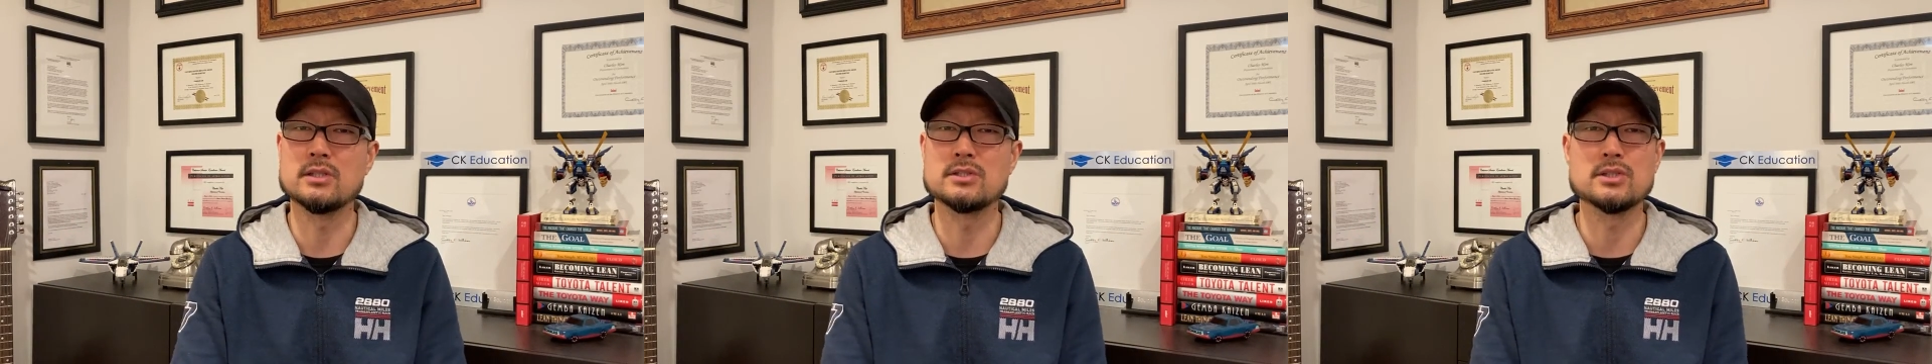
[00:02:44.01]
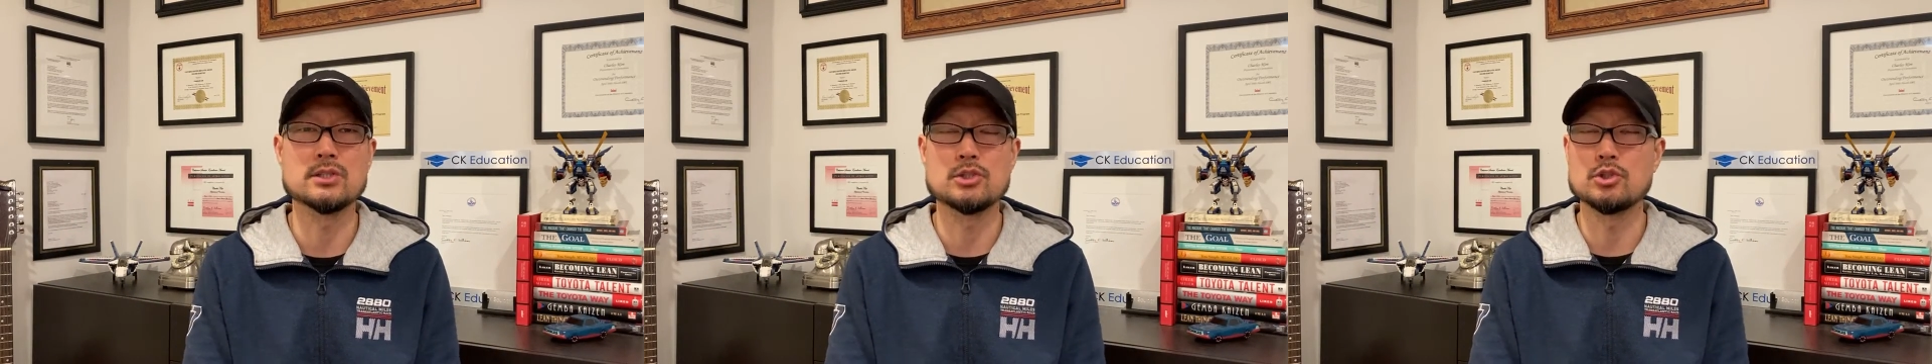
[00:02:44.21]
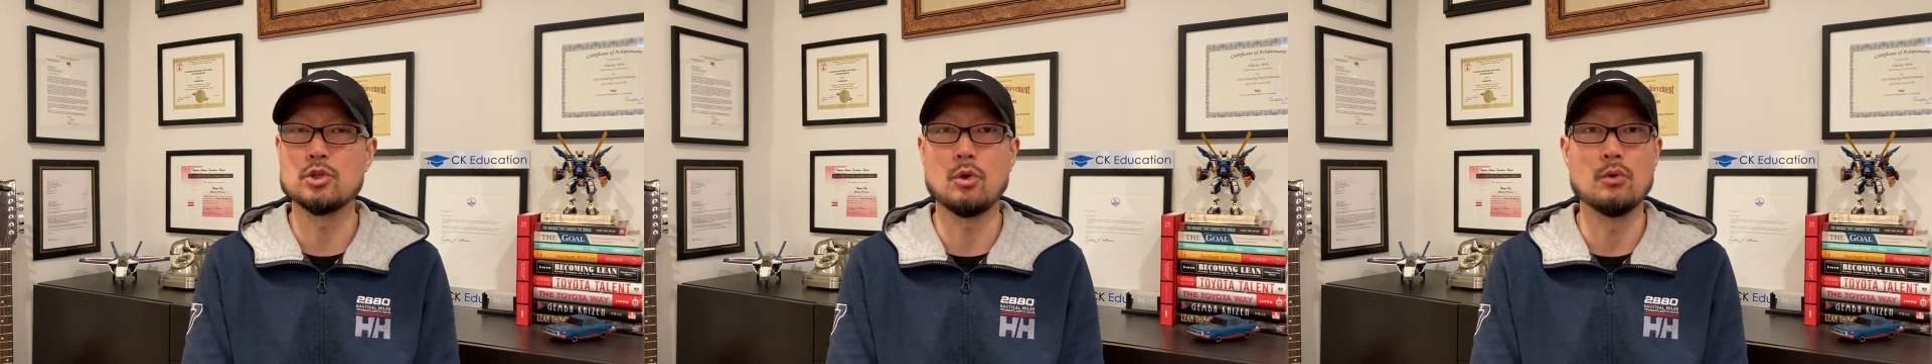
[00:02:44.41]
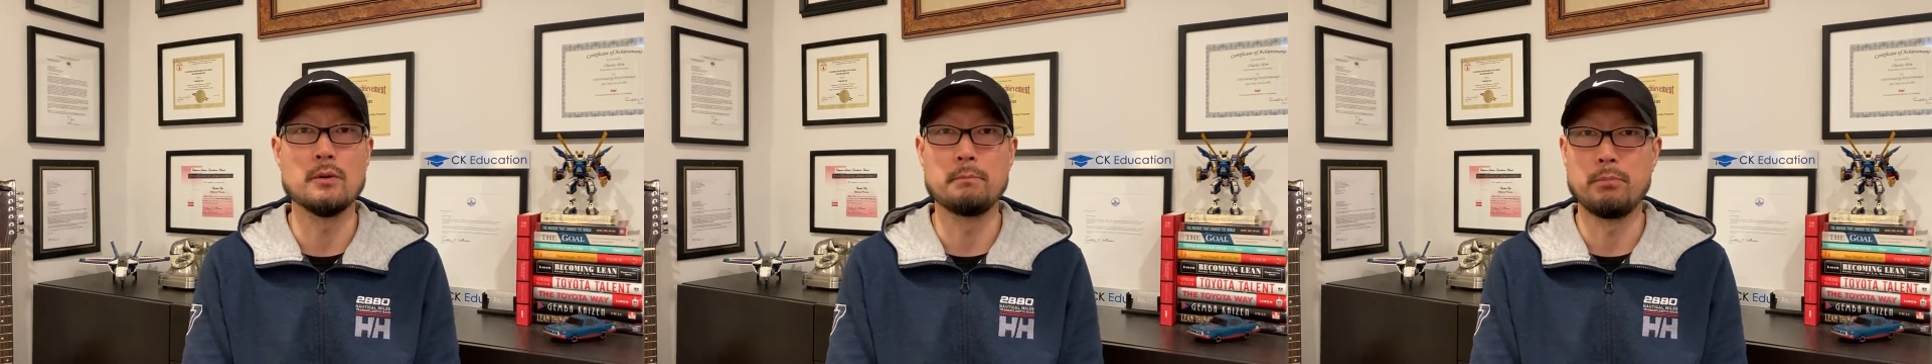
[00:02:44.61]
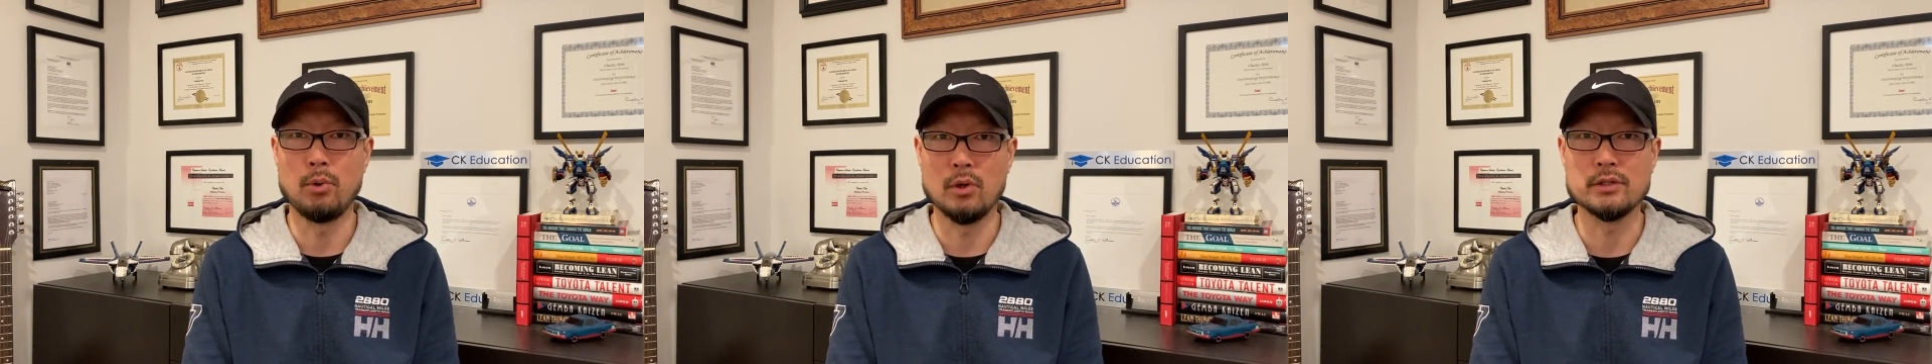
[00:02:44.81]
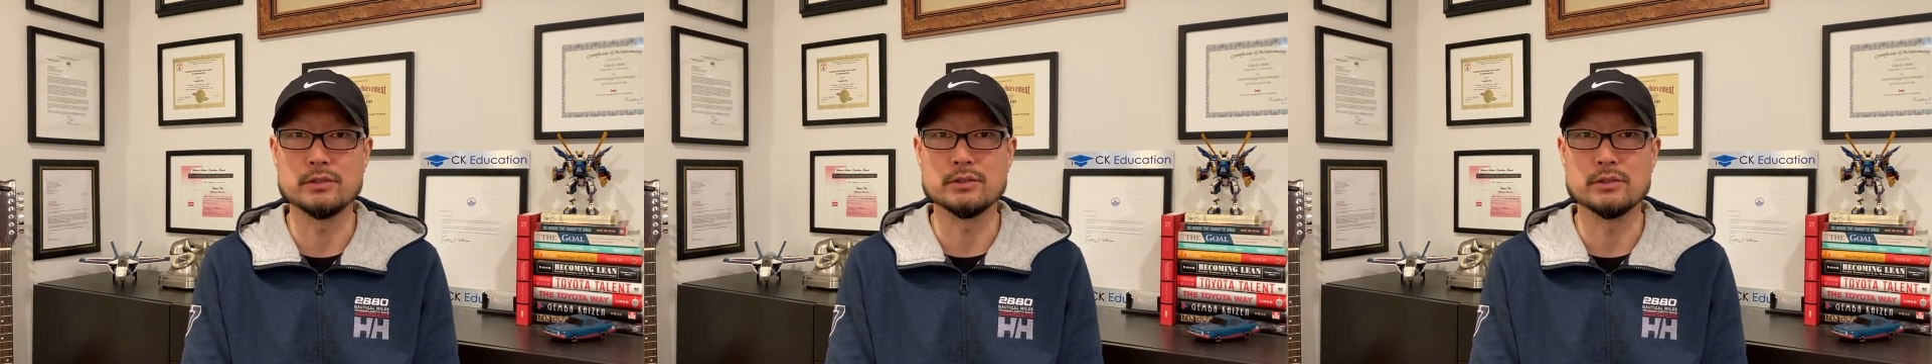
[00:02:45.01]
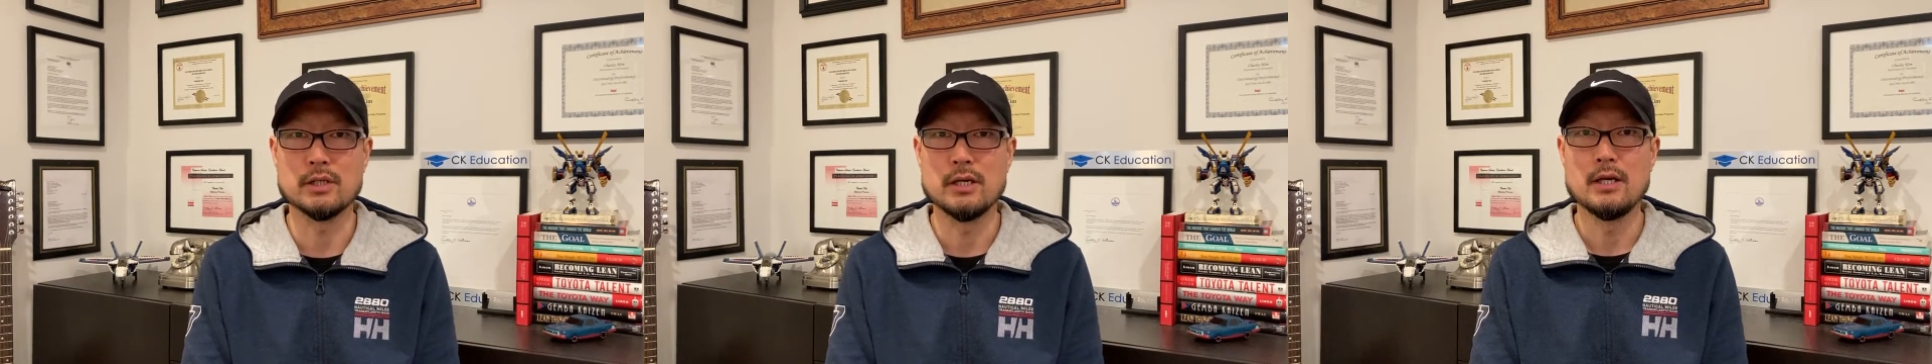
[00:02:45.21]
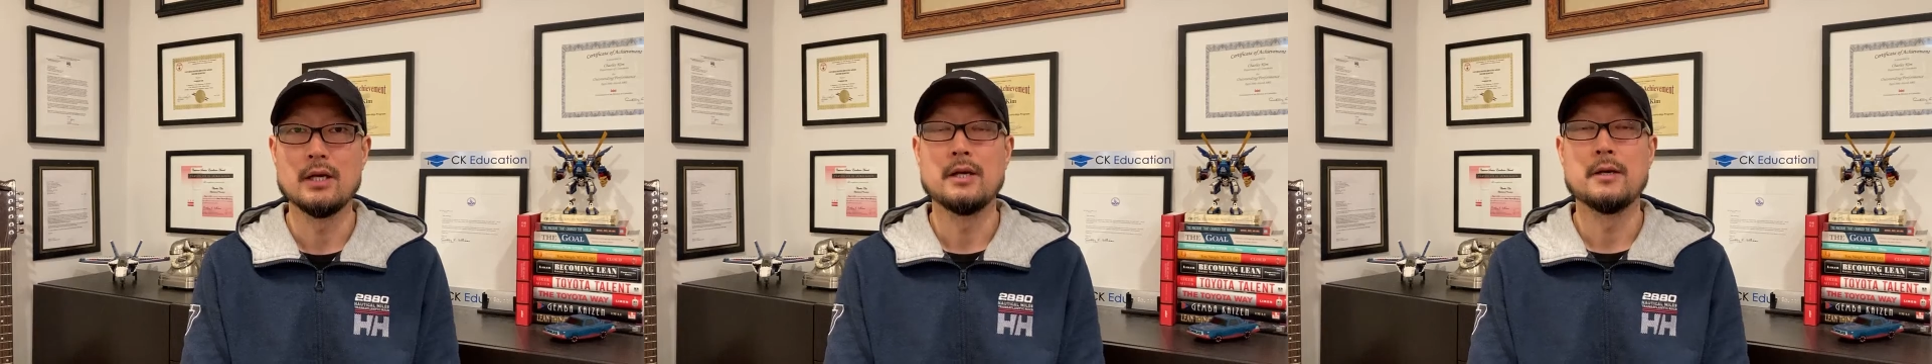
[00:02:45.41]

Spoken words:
This is so important.